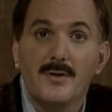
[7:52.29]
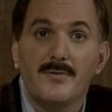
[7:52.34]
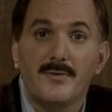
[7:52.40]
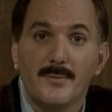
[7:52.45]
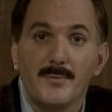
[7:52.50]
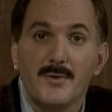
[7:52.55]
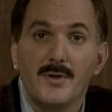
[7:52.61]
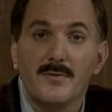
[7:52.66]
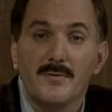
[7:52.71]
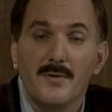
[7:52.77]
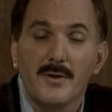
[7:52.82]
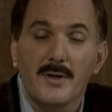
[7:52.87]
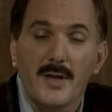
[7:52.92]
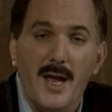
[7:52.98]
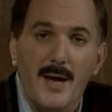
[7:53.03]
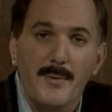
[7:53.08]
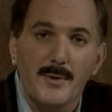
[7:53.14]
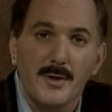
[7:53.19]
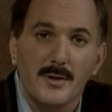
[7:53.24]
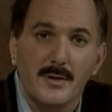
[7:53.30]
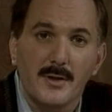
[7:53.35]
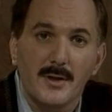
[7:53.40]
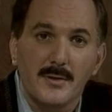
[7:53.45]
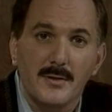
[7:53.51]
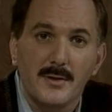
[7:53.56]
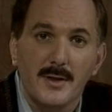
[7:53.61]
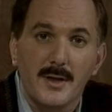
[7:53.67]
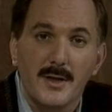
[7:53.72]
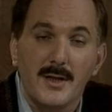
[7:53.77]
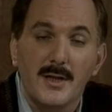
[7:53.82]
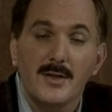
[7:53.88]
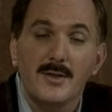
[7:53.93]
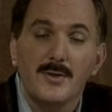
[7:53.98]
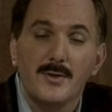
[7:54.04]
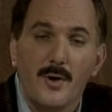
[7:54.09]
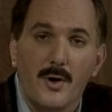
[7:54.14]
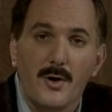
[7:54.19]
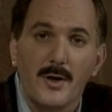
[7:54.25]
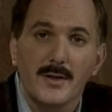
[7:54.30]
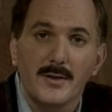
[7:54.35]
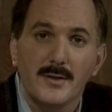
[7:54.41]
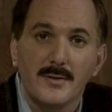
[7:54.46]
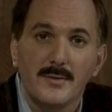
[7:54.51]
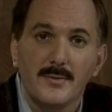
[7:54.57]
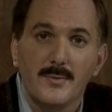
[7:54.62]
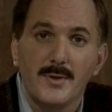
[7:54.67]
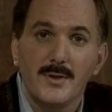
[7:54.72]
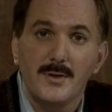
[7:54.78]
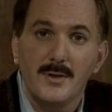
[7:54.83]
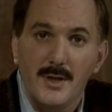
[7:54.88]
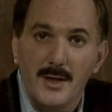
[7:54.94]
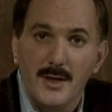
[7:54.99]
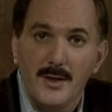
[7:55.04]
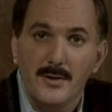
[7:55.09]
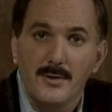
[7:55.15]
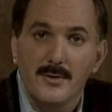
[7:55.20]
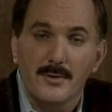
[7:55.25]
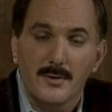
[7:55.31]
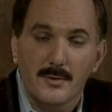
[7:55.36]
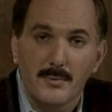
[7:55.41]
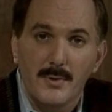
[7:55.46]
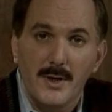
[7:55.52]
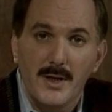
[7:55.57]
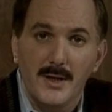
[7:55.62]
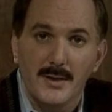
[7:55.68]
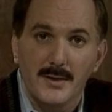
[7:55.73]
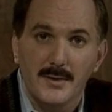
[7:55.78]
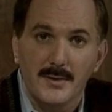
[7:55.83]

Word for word: from your vocabulary and ignore it when you hear or read